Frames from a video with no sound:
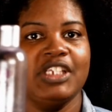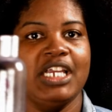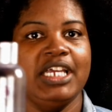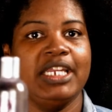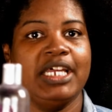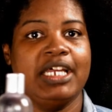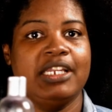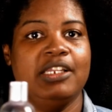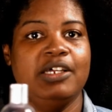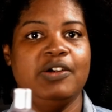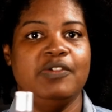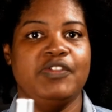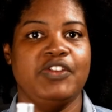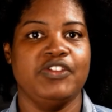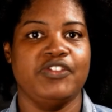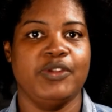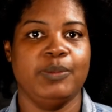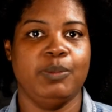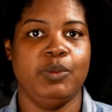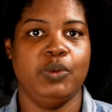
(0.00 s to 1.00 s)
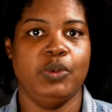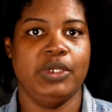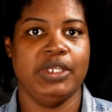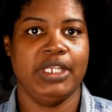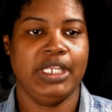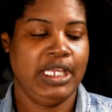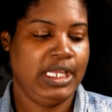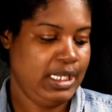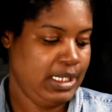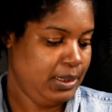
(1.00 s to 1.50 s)
and I love to
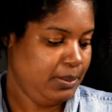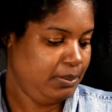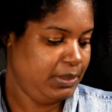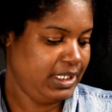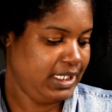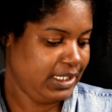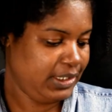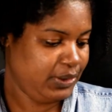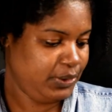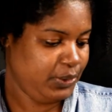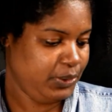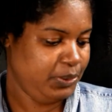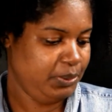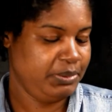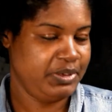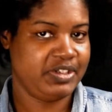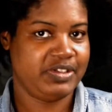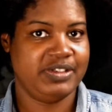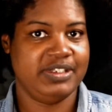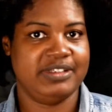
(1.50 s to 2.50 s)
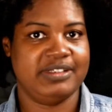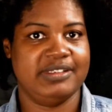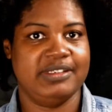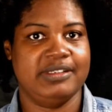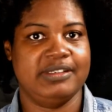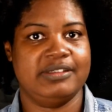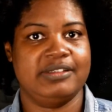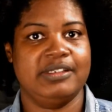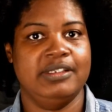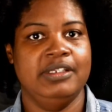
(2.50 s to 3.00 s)
support black owned
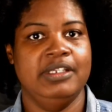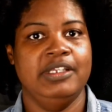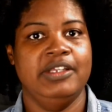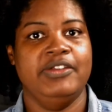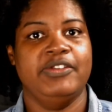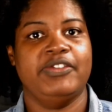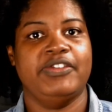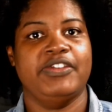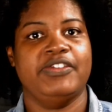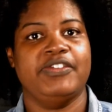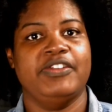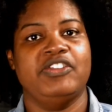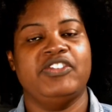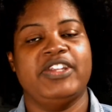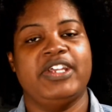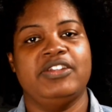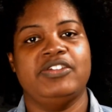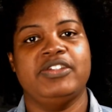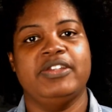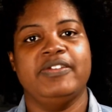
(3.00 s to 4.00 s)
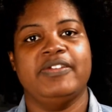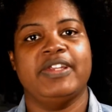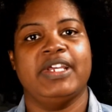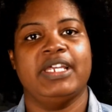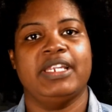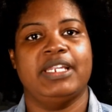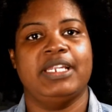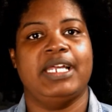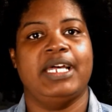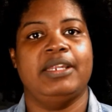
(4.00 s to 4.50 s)
businesses. Sister Sessions
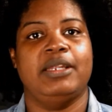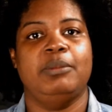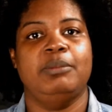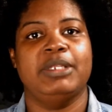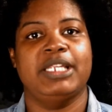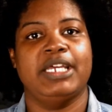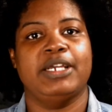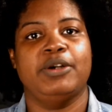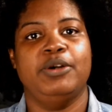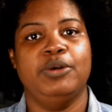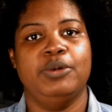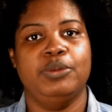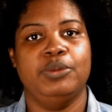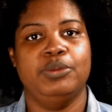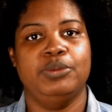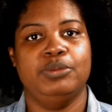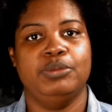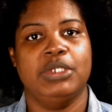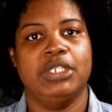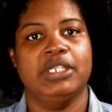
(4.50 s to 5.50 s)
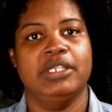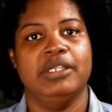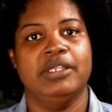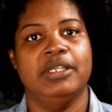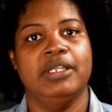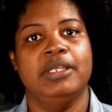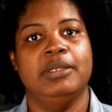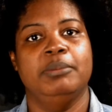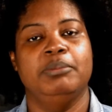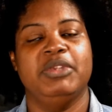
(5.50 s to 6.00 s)
had a lot of black owned
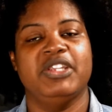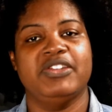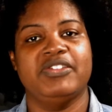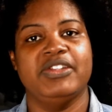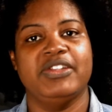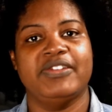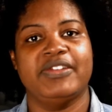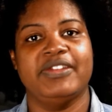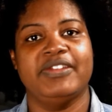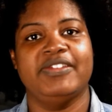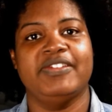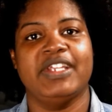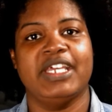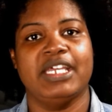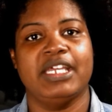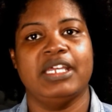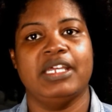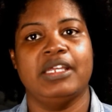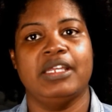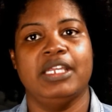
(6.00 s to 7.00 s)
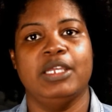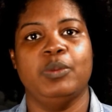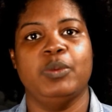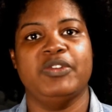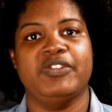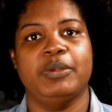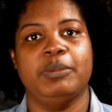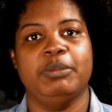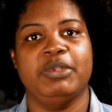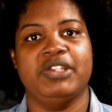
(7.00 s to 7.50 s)
businesses there. It
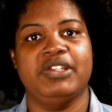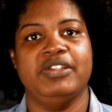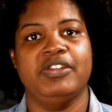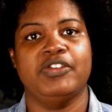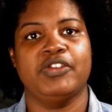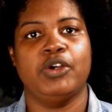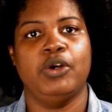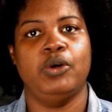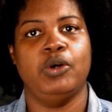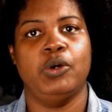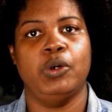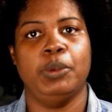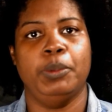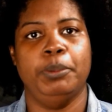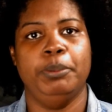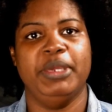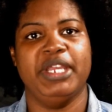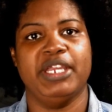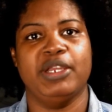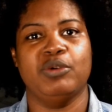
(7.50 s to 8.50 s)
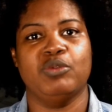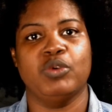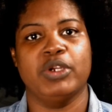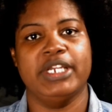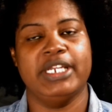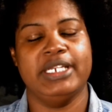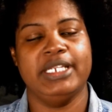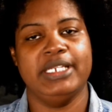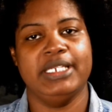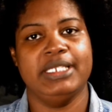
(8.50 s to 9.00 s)
was a business called Bare
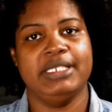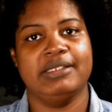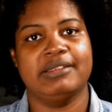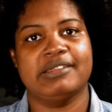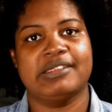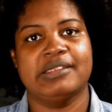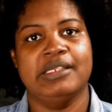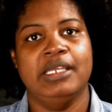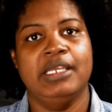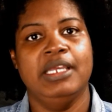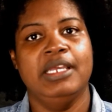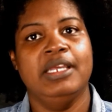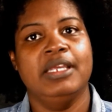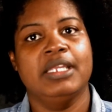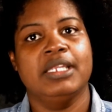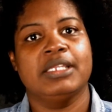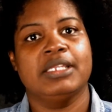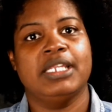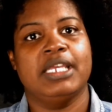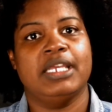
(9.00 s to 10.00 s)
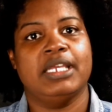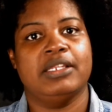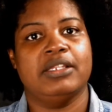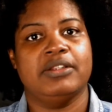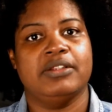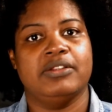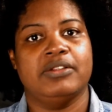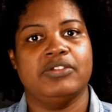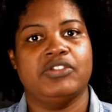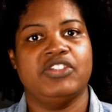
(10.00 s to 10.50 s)
Radiance
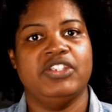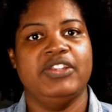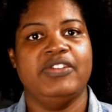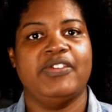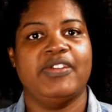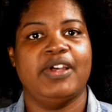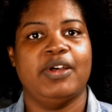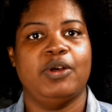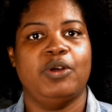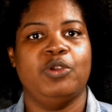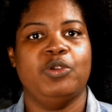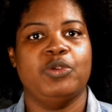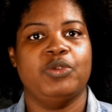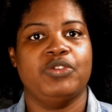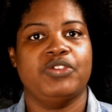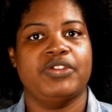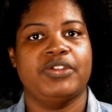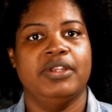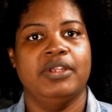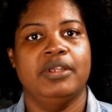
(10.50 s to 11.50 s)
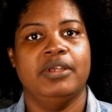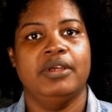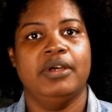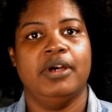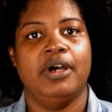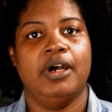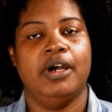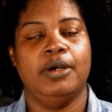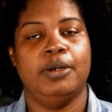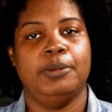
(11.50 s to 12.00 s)
that she sells
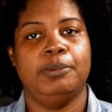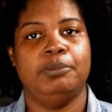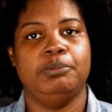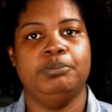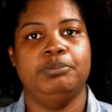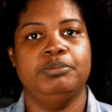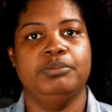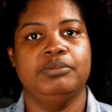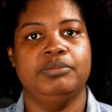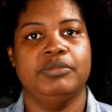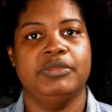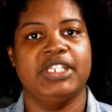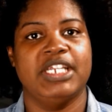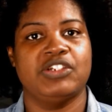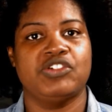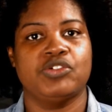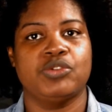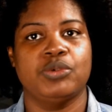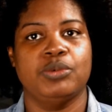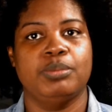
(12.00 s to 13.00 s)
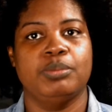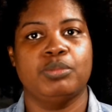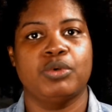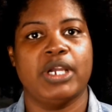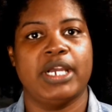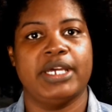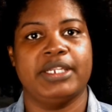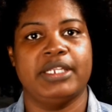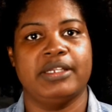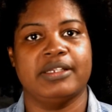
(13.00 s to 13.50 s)
natural
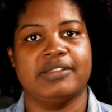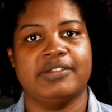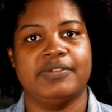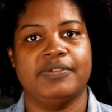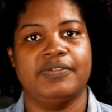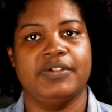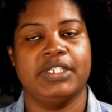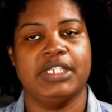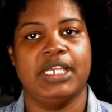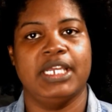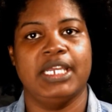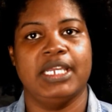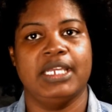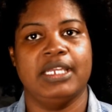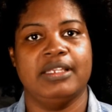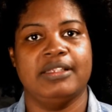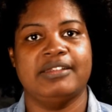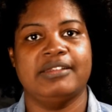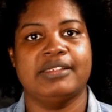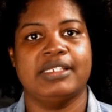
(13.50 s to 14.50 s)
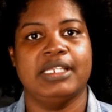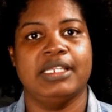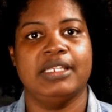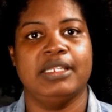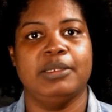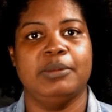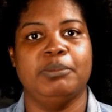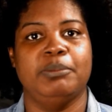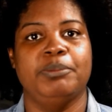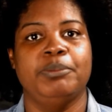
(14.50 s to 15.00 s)
products for your hair,
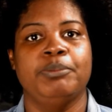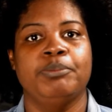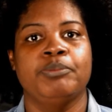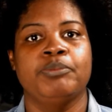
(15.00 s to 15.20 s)
skin,